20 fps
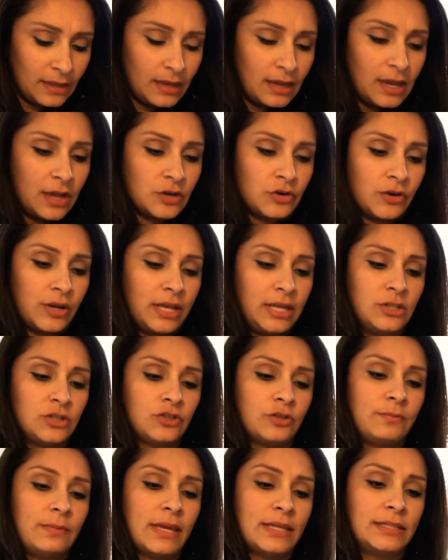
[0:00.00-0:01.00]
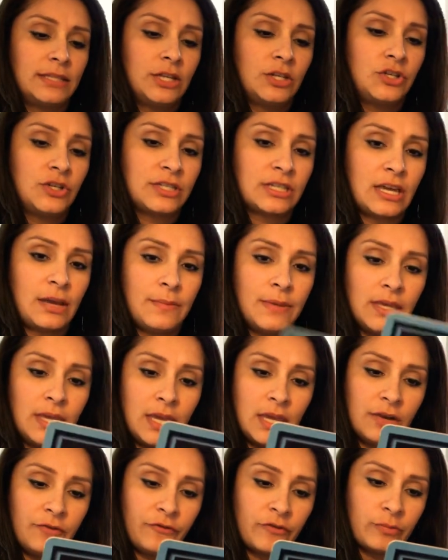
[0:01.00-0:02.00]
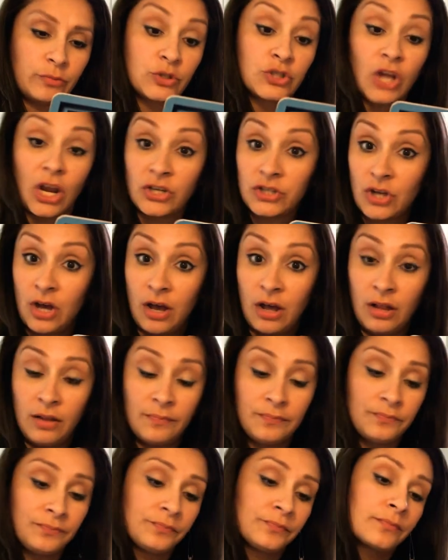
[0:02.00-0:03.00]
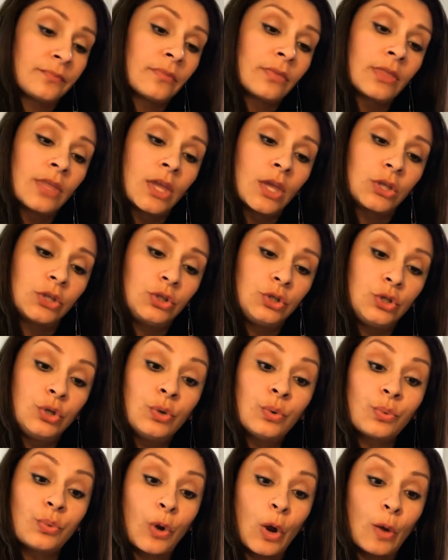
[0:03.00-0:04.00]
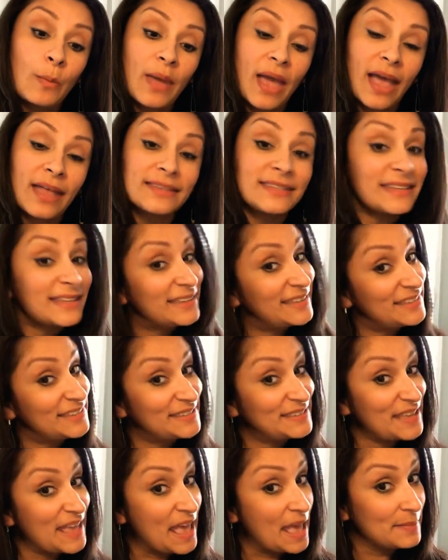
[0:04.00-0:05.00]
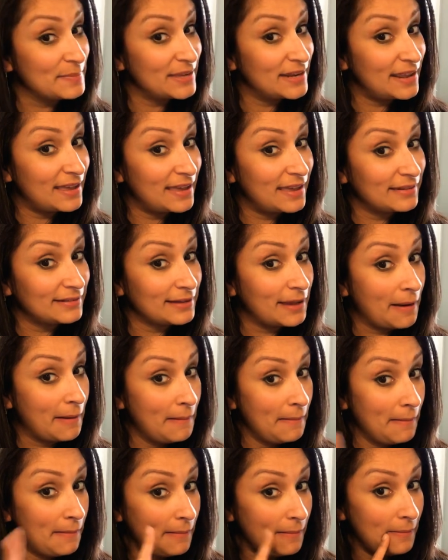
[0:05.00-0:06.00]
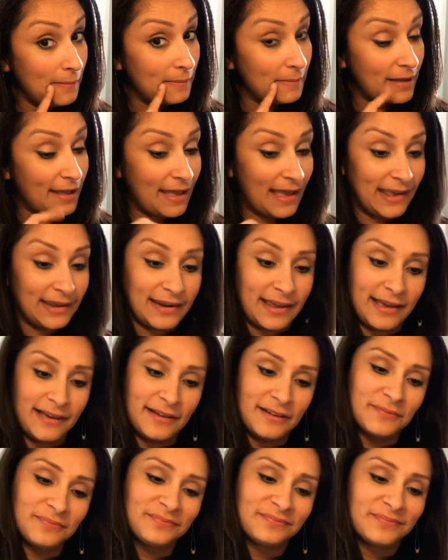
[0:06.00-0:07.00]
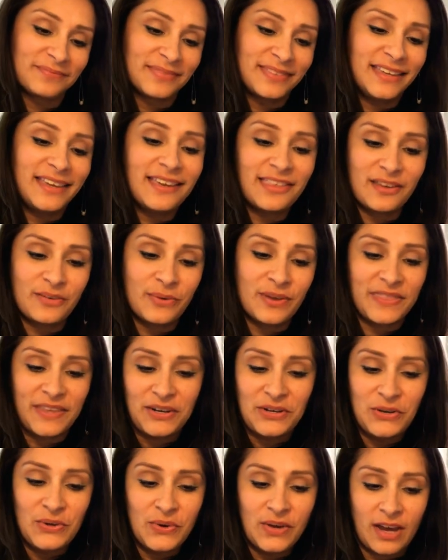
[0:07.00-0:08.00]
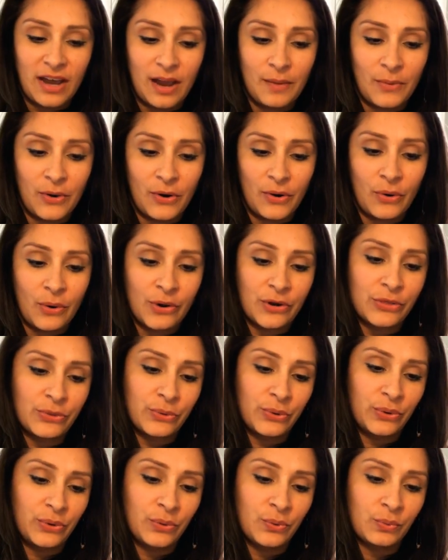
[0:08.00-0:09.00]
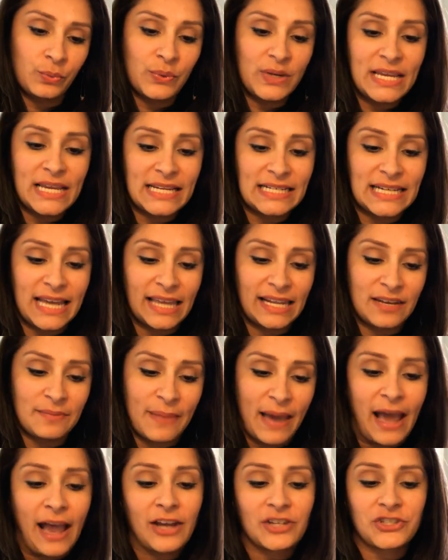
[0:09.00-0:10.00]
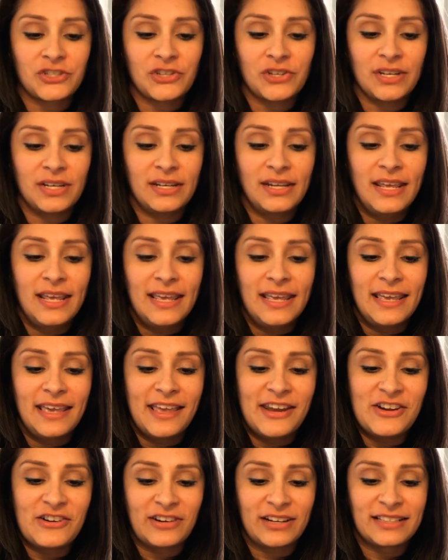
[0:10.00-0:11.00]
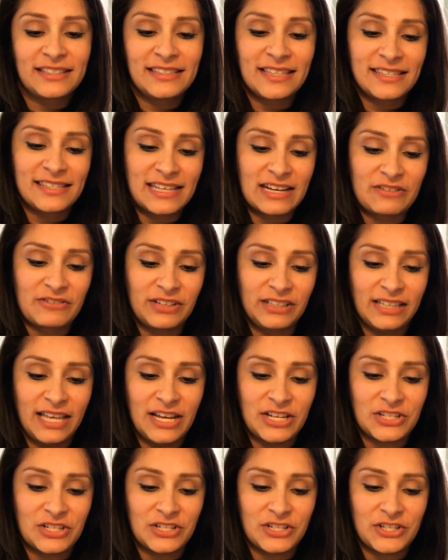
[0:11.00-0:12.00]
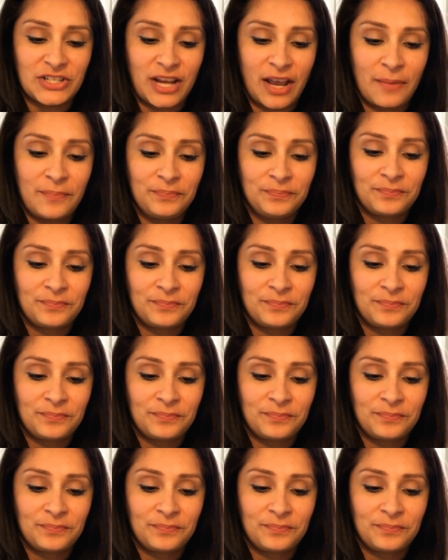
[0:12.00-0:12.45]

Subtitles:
And your angel message is coming in from Chantal. New romance is imminent. Oh, hey now. Either with a newcomer or through reignited passion in your existing relationship.